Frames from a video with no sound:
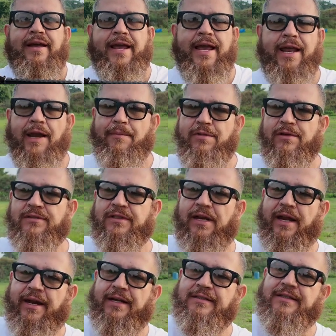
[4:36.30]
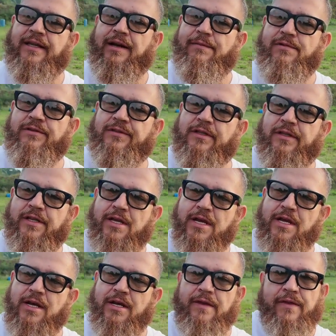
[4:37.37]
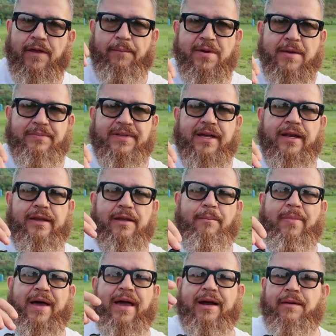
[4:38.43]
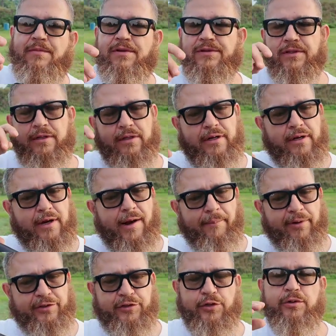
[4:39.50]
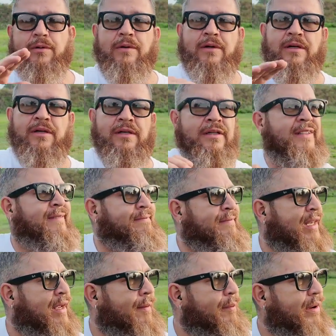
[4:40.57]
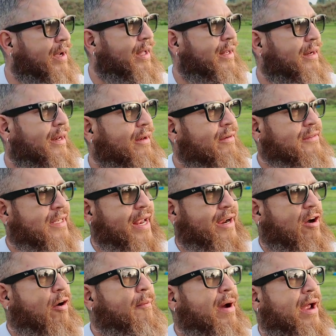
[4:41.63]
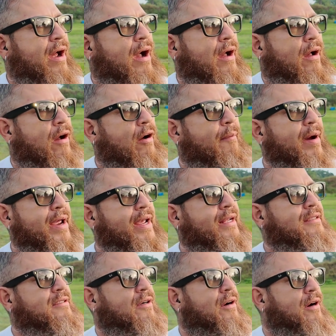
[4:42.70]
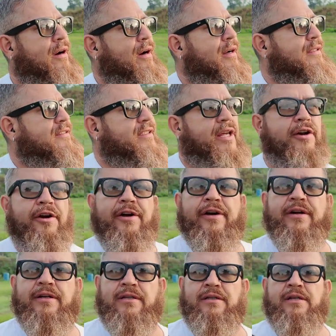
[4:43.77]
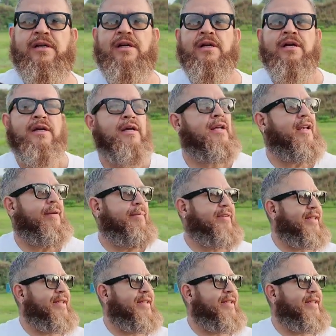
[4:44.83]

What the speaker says: And I'm using, like I said, I'm using the peep sight in the back. I'm using number 2, but looks like all my hits are center. Let me